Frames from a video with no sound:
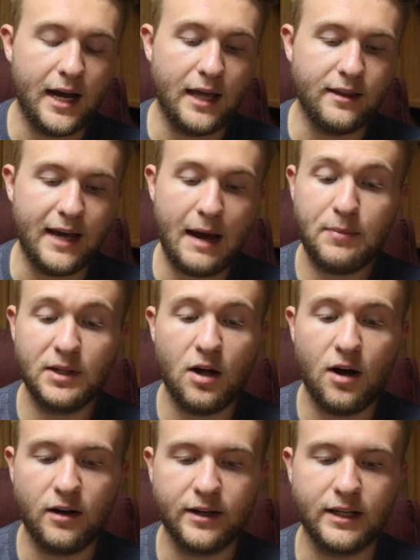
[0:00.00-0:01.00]
the
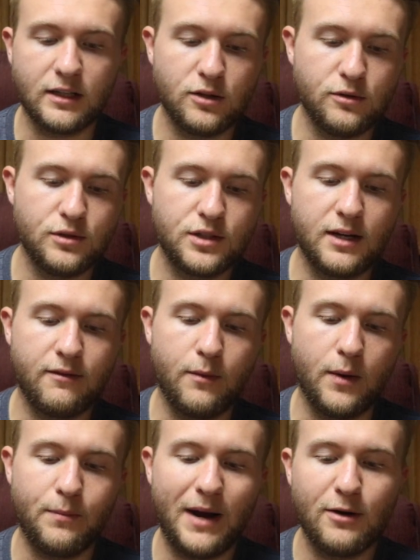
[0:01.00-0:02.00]
epilogue includes stuff
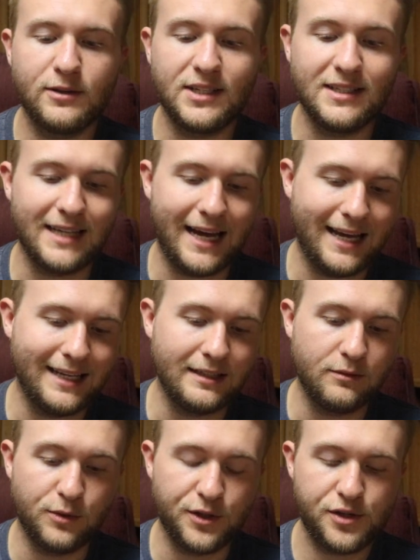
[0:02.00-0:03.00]
about piracy's
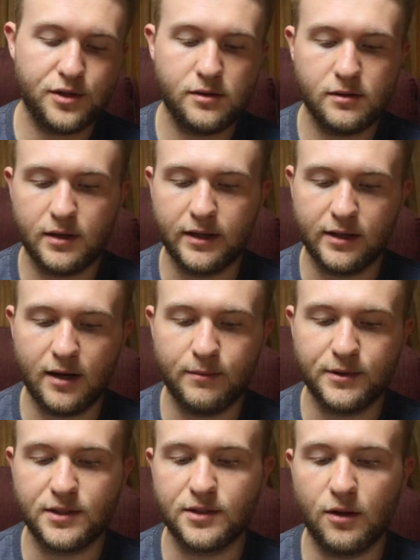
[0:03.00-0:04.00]
end, which
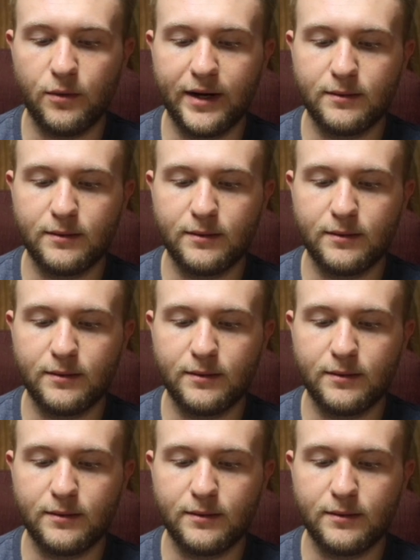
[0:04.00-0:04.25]
encompasses all the way to